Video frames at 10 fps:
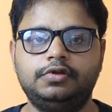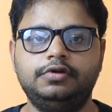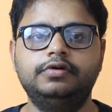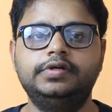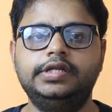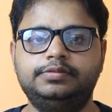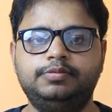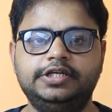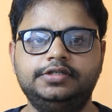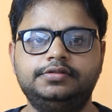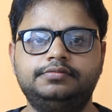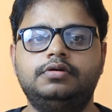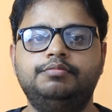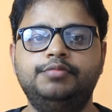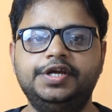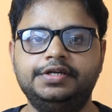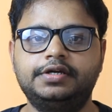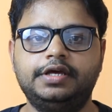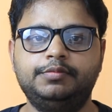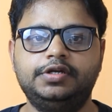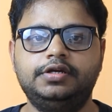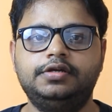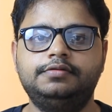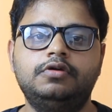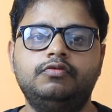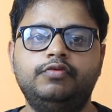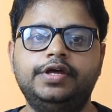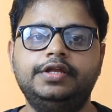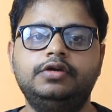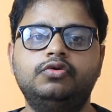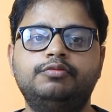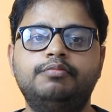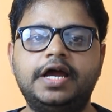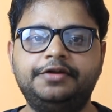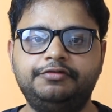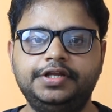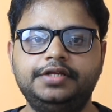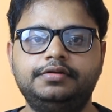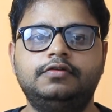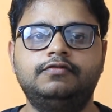good display, better camera, very good battery,